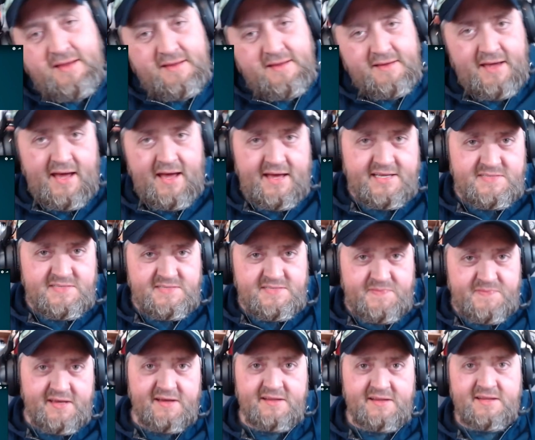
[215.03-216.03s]
You guys be
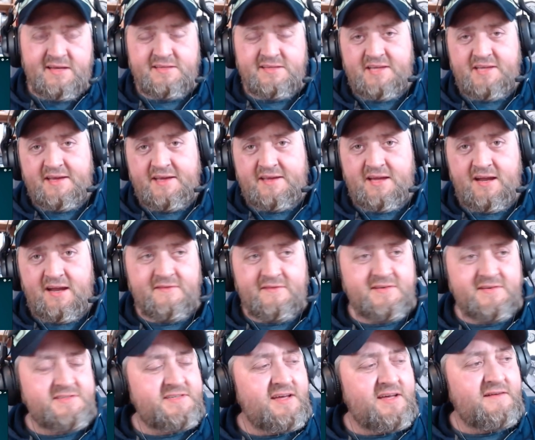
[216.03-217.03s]
good. Take care of
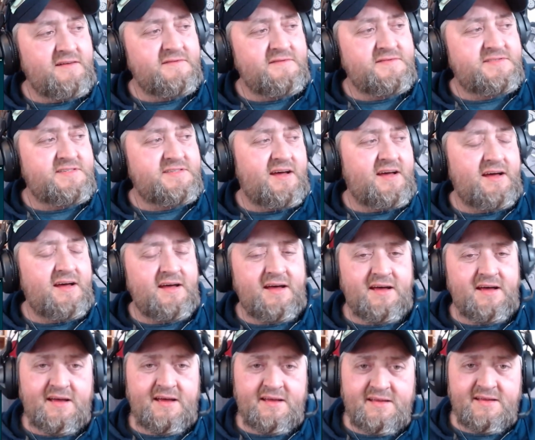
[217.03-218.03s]
yourselves.
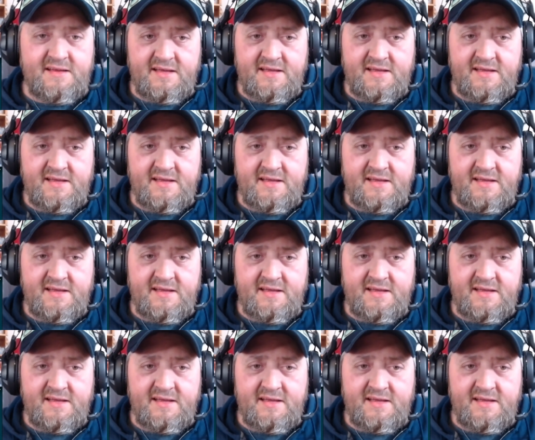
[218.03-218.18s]
I